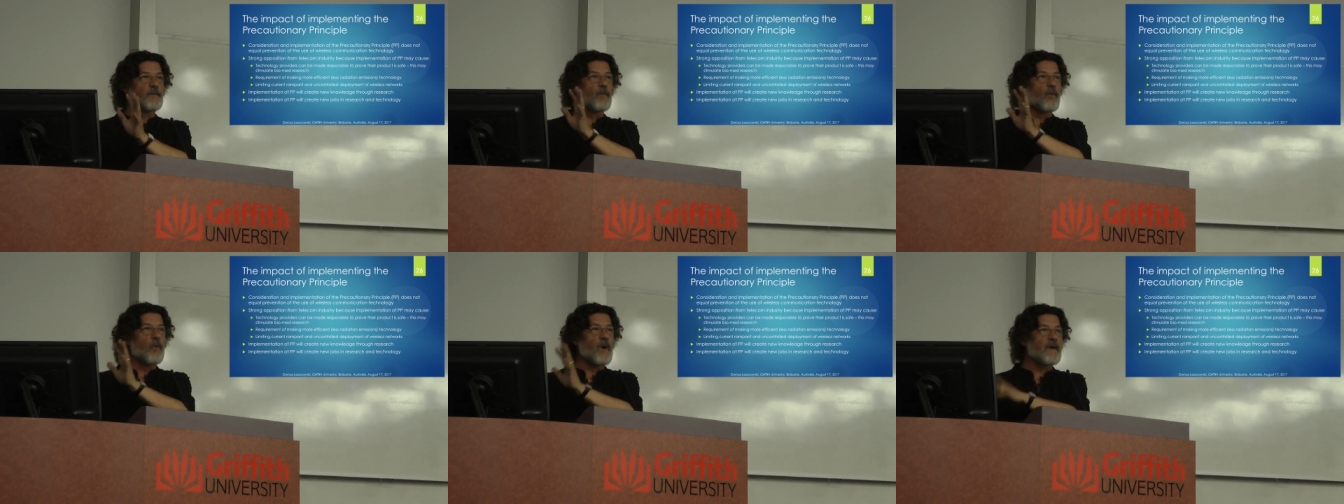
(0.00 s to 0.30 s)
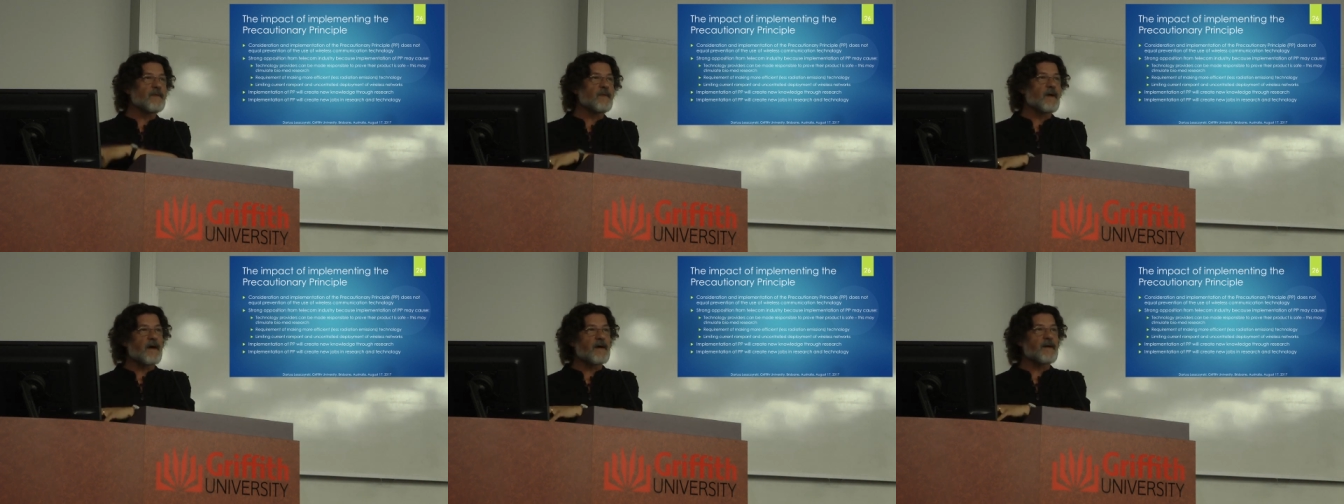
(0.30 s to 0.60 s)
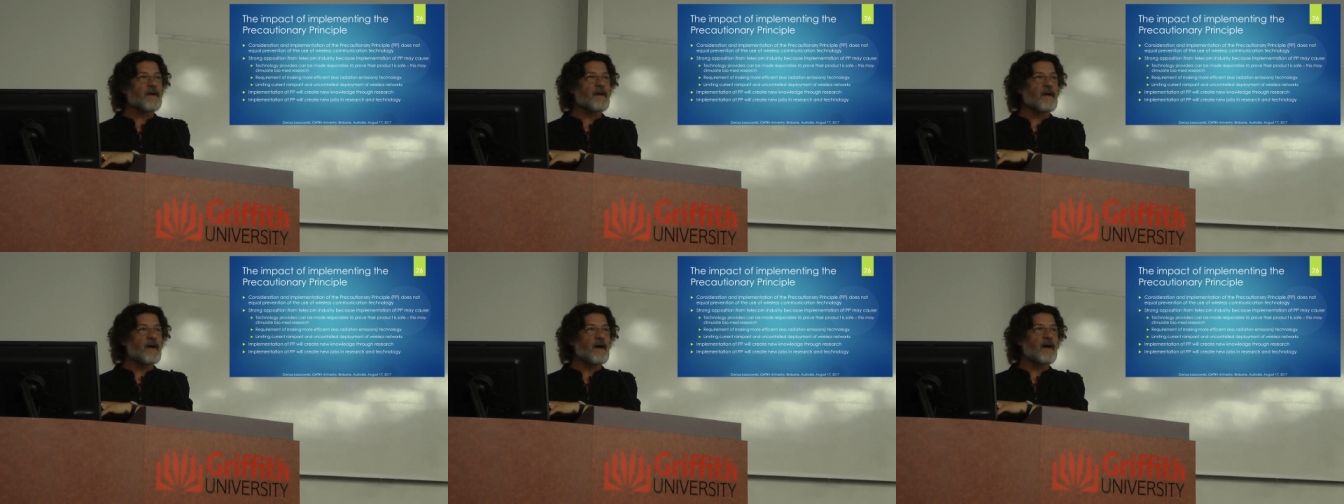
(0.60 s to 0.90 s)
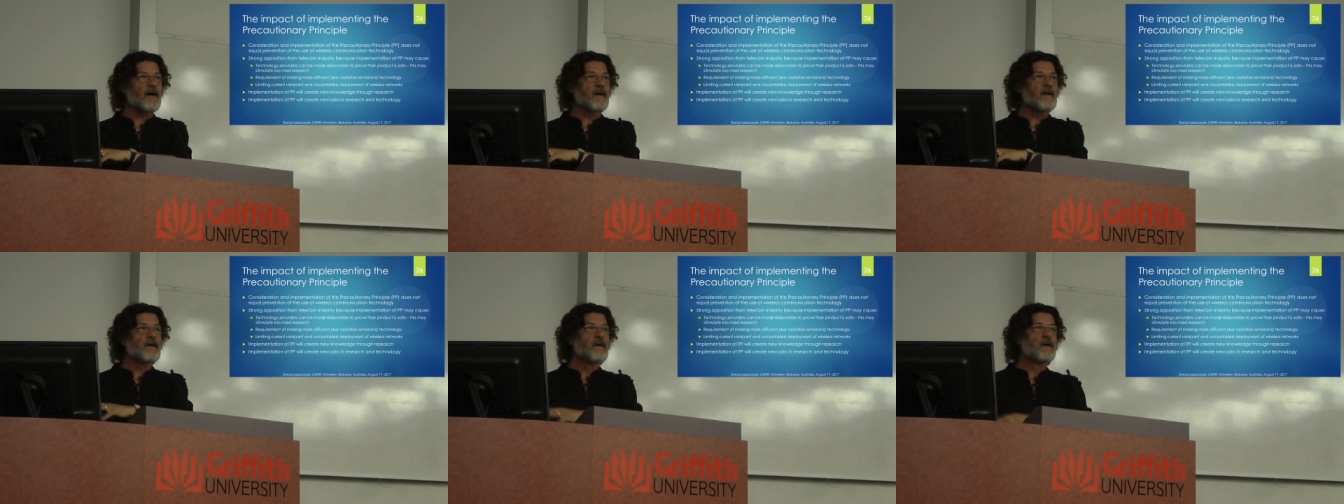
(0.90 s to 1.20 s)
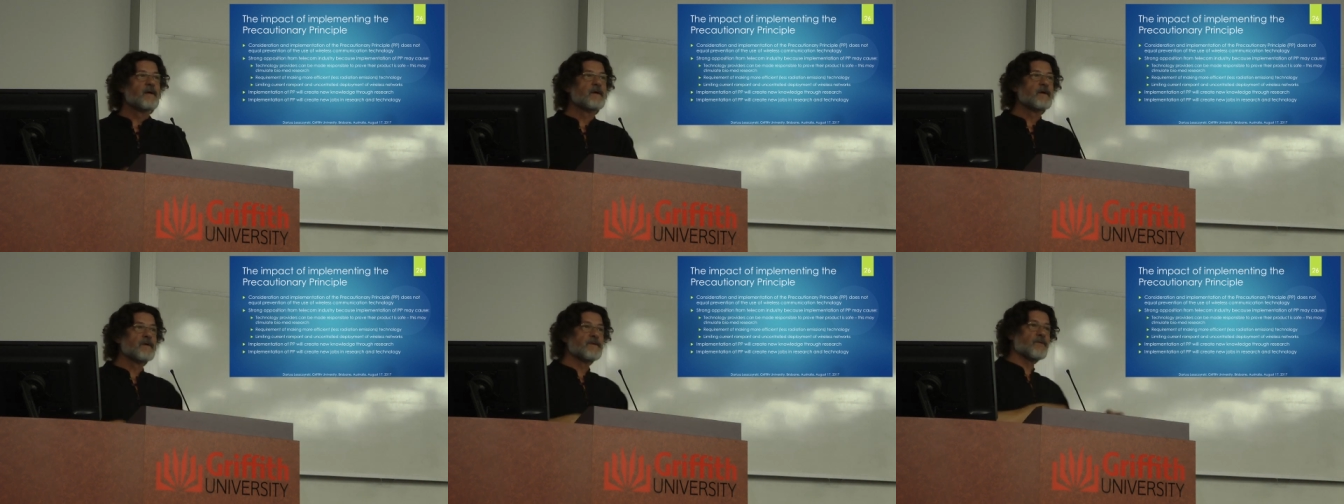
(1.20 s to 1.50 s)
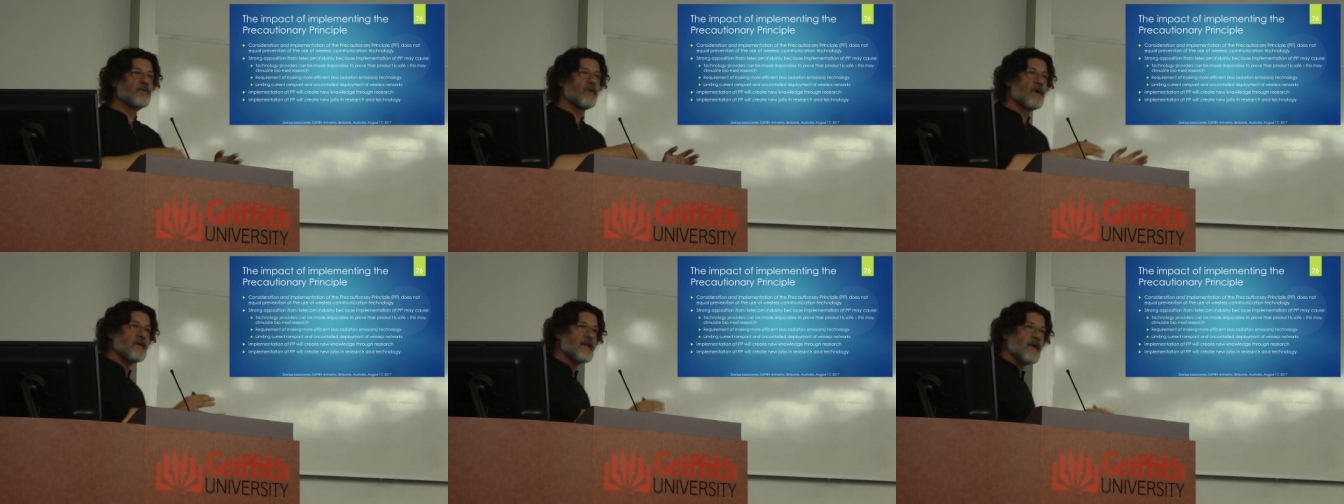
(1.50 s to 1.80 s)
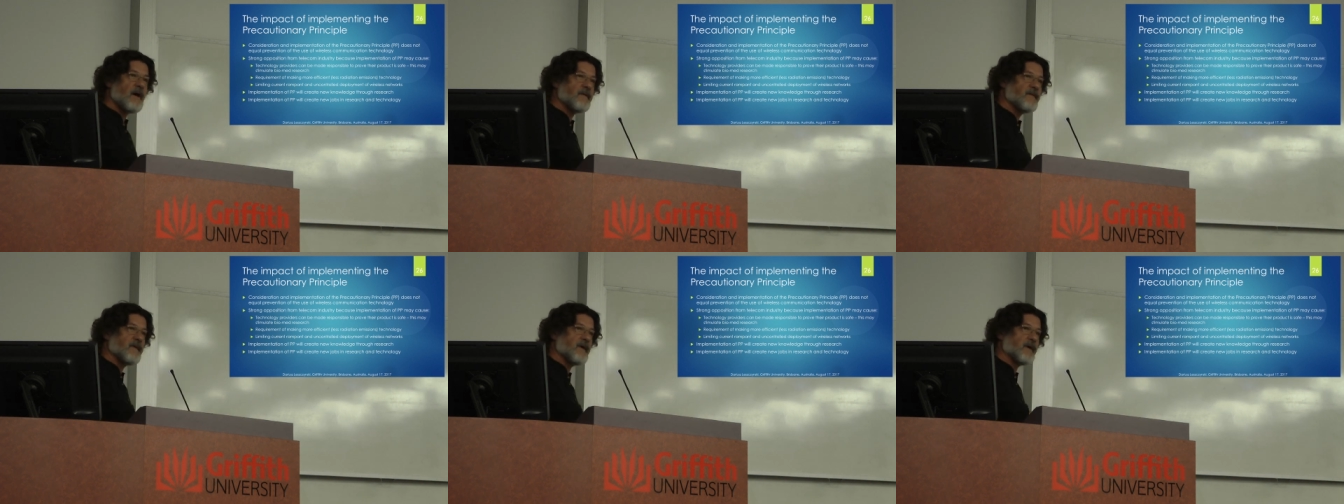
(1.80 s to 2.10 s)
from one area
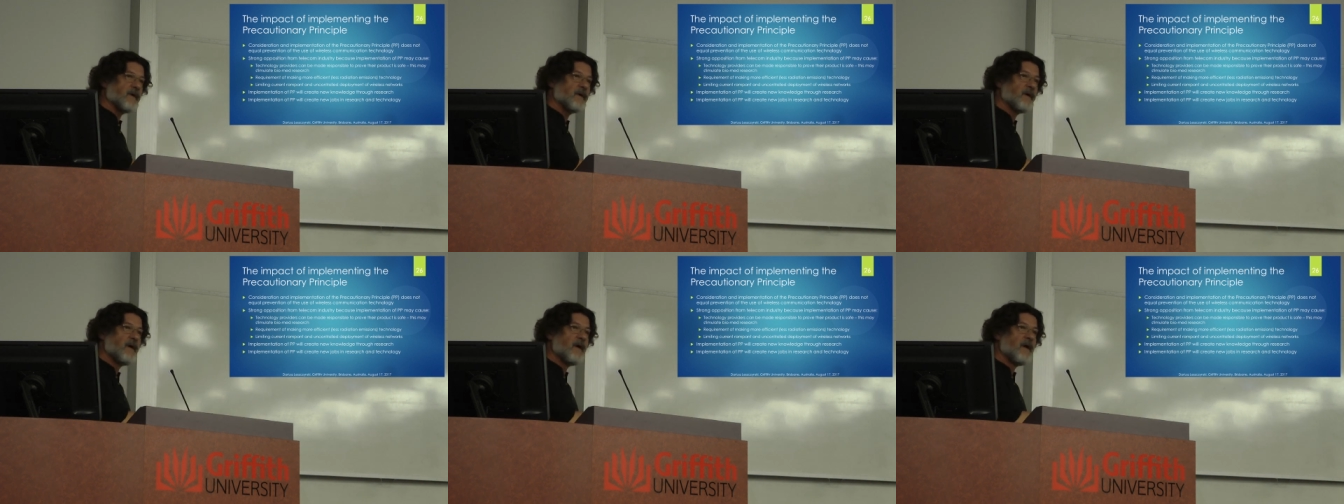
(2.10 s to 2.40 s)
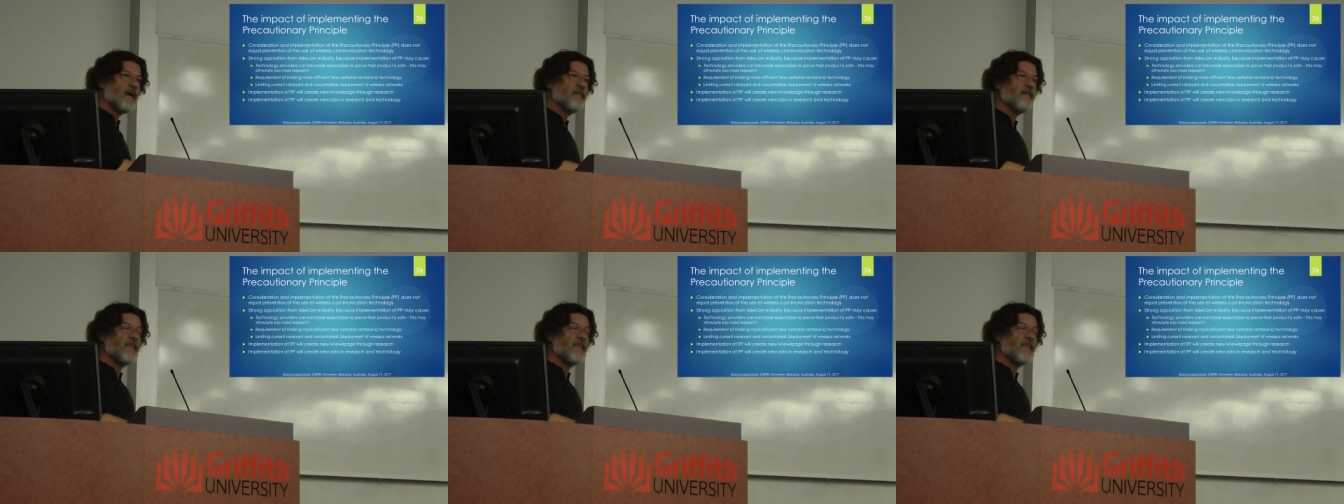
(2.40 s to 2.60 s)
to another,